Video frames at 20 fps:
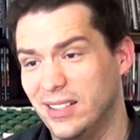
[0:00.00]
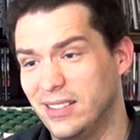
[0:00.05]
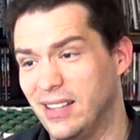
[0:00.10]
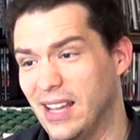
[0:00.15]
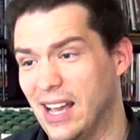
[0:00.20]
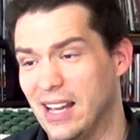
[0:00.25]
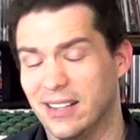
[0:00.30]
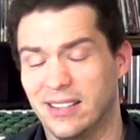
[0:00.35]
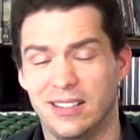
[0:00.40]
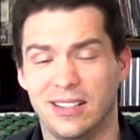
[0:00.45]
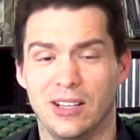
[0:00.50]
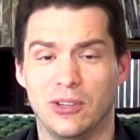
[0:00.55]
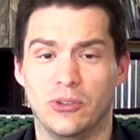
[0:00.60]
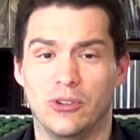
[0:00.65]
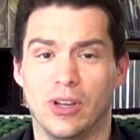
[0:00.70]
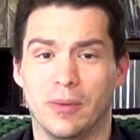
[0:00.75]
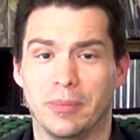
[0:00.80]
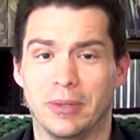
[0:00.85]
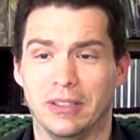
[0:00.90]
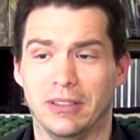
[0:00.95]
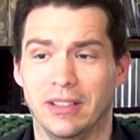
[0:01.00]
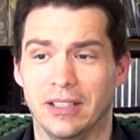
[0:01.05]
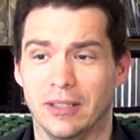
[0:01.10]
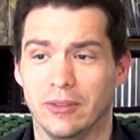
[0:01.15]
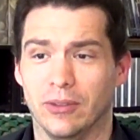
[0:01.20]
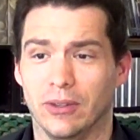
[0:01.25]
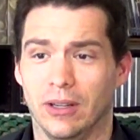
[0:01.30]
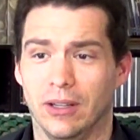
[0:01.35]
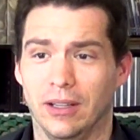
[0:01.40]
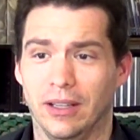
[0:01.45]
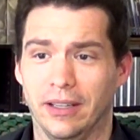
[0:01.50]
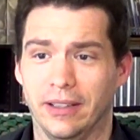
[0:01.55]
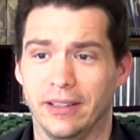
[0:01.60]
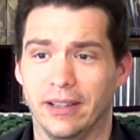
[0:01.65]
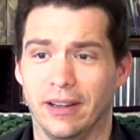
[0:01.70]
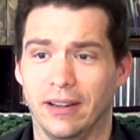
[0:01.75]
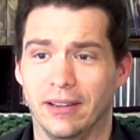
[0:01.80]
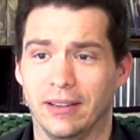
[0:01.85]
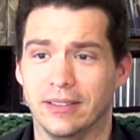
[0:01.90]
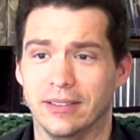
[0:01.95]
dad can go jump on a lake for all I
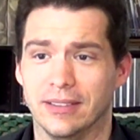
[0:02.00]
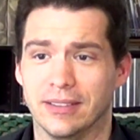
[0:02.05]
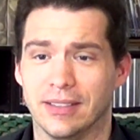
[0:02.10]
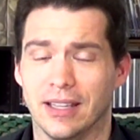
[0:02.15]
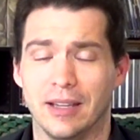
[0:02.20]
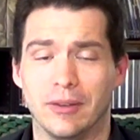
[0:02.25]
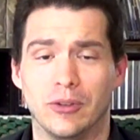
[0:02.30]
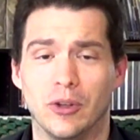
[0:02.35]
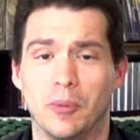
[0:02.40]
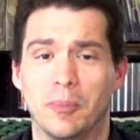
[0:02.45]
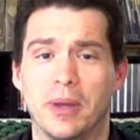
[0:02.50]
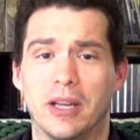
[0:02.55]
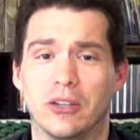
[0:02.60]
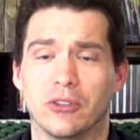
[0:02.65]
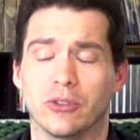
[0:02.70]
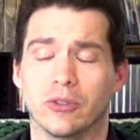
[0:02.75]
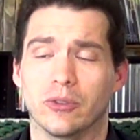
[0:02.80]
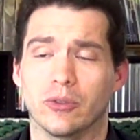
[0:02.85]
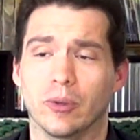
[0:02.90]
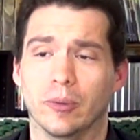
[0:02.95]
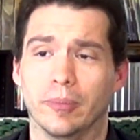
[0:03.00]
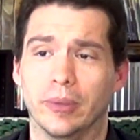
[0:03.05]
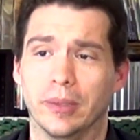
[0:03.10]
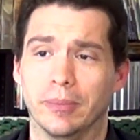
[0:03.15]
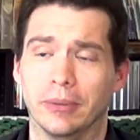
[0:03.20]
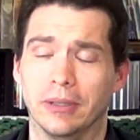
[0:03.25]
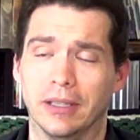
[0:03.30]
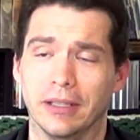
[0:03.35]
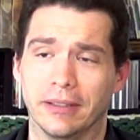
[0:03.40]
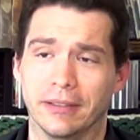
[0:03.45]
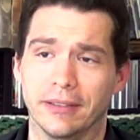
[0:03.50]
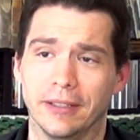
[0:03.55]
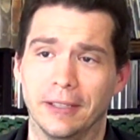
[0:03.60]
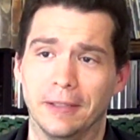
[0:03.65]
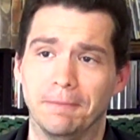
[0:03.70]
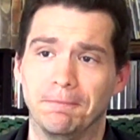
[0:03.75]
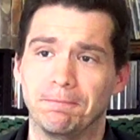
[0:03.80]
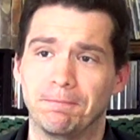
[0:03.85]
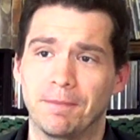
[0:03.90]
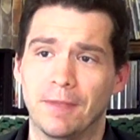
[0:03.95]
care because I have no patience for people like
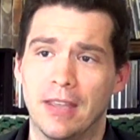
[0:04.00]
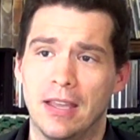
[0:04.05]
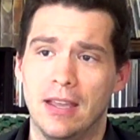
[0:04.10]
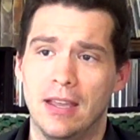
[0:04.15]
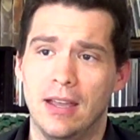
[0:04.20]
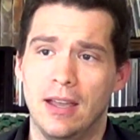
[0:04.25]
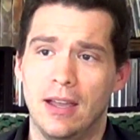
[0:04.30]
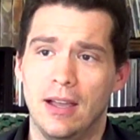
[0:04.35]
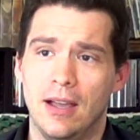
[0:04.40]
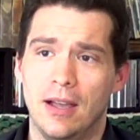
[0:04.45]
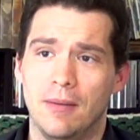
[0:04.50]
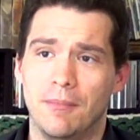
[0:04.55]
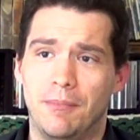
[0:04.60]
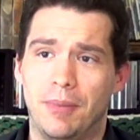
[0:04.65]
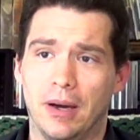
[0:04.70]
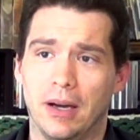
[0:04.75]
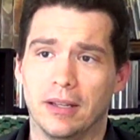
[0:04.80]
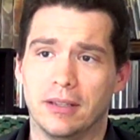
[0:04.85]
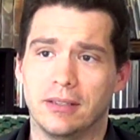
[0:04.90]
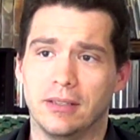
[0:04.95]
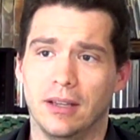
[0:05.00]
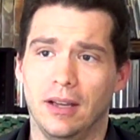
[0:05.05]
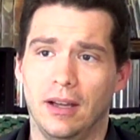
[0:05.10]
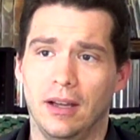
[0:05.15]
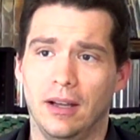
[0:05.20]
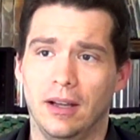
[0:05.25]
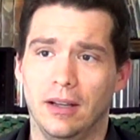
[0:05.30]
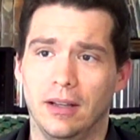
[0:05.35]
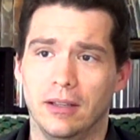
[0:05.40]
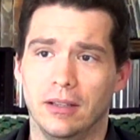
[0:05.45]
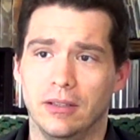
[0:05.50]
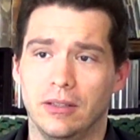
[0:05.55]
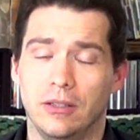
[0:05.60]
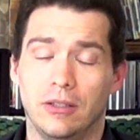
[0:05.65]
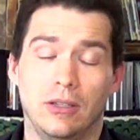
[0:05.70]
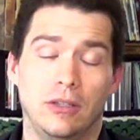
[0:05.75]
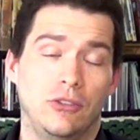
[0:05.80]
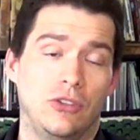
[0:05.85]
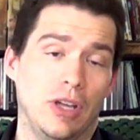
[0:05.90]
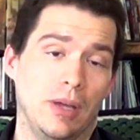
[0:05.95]
that. But uh,
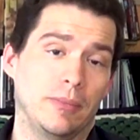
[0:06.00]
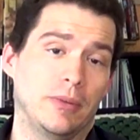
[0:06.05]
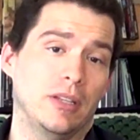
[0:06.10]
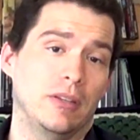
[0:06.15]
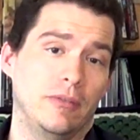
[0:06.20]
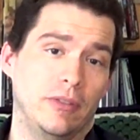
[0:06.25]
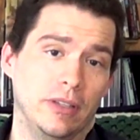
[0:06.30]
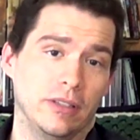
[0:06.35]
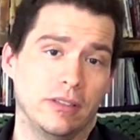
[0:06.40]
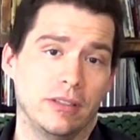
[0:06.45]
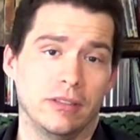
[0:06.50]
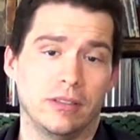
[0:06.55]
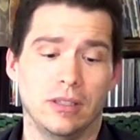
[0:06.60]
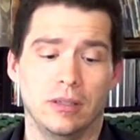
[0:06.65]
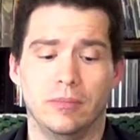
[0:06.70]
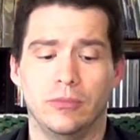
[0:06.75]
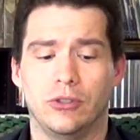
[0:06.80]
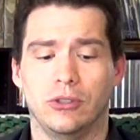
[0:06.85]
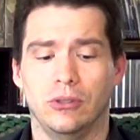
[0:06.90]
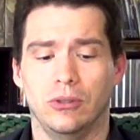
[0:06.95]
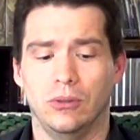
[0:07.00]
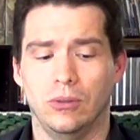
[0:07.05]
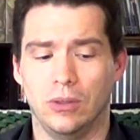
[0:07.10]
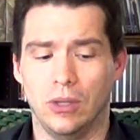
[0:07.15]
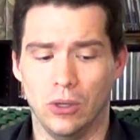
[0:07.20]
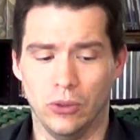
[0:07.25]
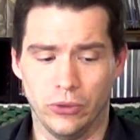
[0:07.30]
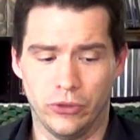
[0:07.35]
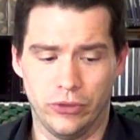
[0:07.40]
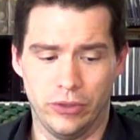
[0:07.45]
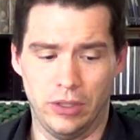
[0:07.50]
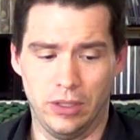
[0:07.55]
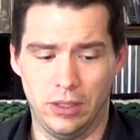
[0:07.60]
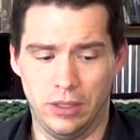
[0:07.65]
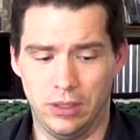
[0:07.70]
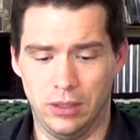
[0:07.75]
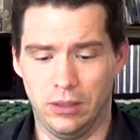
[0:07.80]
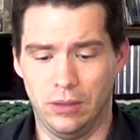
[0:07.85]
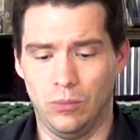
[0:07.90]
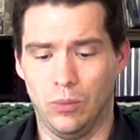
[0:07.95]
Jem convinces him to go
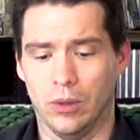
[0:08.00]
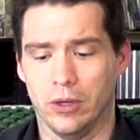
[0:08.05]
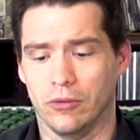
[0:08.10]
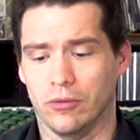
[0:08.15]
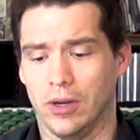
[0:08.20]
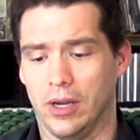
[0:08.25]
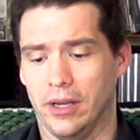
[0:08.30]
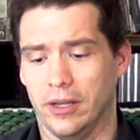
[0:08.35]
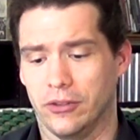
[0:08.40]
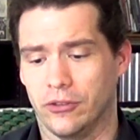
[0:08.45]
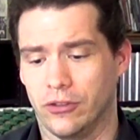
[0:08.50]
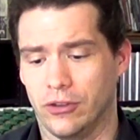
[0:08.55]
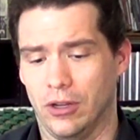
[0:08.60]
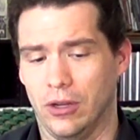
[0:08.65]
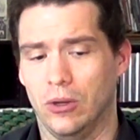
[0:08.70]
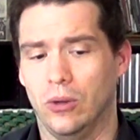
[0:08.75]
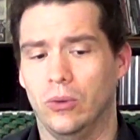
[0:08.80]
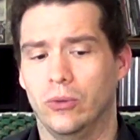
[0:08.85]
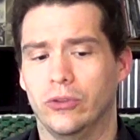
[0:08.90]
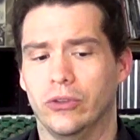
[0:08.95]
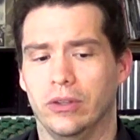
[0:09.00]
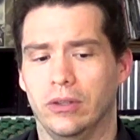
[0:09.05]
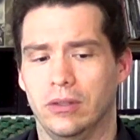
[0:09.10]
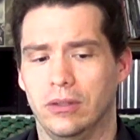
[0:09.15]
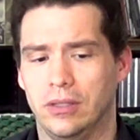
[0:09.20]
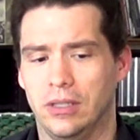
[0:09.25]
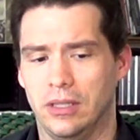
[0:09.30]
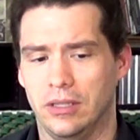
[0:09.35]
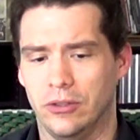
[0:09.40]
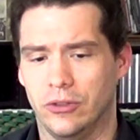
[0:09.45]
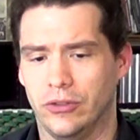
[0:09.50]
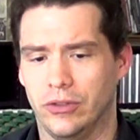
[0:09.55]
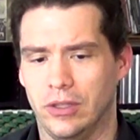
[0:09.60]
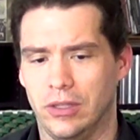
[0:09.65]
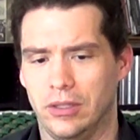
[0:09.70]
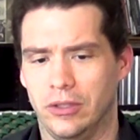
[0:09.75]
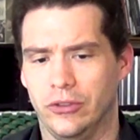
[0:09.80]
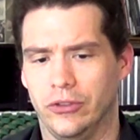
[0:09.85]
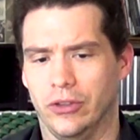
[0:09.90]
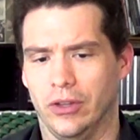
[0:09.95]
see one of Riot's shows, and he
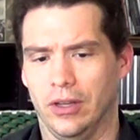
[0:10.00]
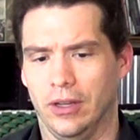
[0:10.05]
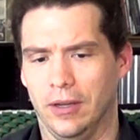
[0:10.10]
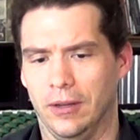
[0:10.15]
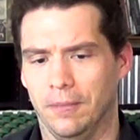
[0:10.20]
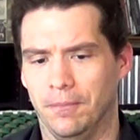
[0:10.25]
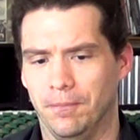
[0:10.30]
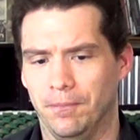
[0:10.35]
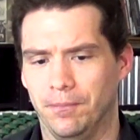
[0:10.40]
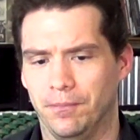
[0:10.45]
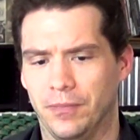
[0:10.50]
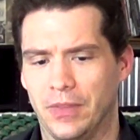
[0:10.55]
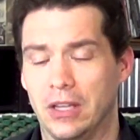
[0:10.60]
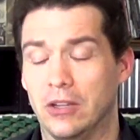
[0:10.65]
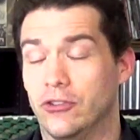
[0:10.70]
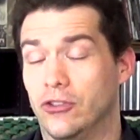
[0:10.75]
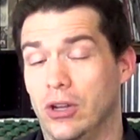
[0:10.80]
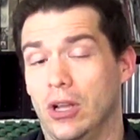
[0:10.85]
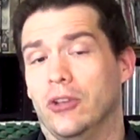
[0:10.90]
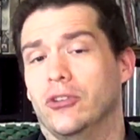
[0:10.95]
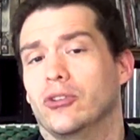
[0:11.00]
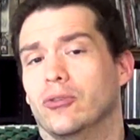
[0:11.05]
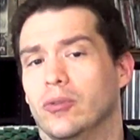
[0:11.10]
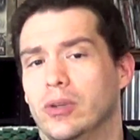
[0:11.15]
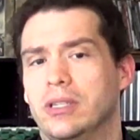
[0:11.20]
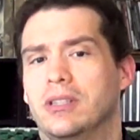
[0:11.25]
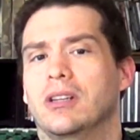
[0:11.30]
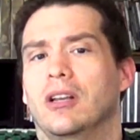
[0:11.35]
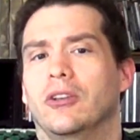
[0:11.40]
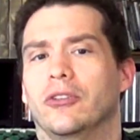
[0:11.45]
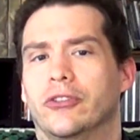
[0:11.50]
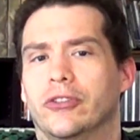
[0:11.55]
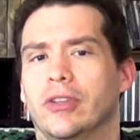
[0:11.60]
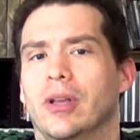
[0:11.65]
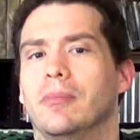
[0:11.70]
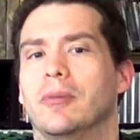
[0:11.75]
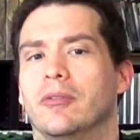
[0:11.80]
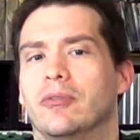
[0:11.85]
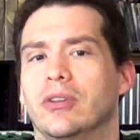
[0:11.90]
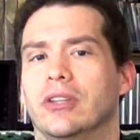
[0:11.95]
sees, um, and she also retells
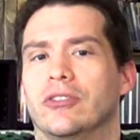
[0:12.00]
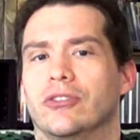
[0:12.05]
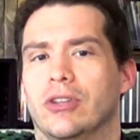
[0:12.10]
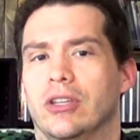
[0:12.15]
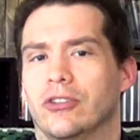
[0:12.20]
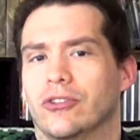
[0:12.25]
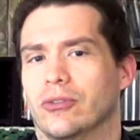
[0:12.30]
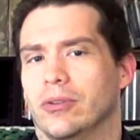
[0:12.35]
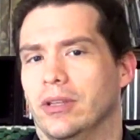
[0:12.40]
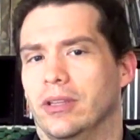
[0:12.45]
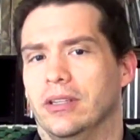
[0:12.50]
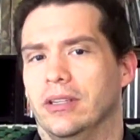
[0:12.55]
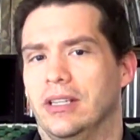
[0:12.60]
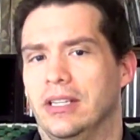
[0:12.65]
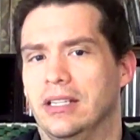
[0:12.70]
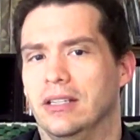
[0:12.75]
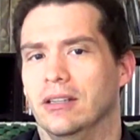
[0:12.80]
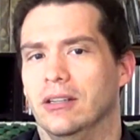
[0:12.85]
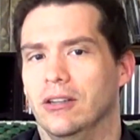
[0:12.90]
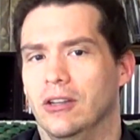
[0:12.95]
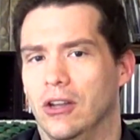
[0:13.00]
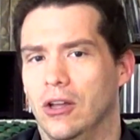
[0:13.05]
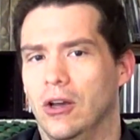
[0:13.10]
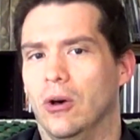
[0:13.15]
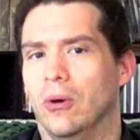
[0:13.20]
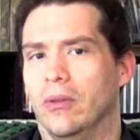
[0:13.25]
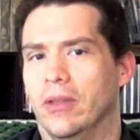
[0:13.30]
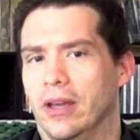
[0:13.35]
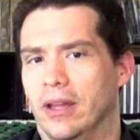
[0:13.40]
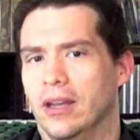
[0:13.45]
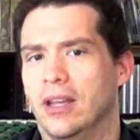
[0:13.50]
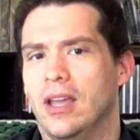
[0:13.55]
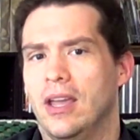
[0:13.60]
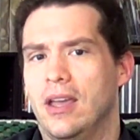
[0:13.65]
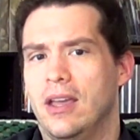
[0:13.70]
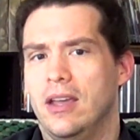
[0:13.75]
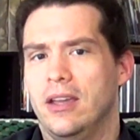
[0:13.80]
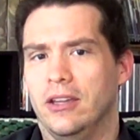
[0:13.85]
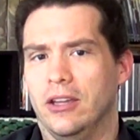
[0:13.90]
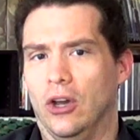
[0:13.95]
some of his history that he didn't know. That
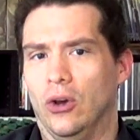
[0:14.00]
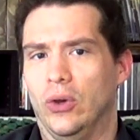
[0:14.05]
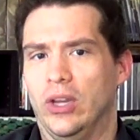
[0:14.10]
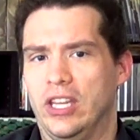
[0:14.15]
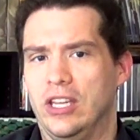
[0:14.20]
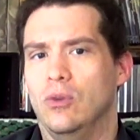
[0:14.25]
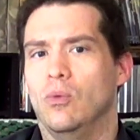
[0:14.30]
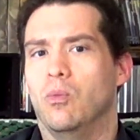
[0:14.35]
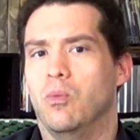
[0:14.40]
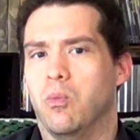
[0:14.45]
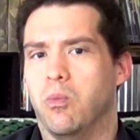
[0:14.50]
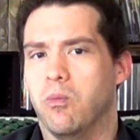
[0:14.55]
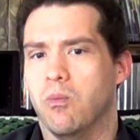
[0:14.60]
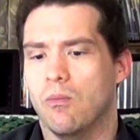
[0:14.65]
you know he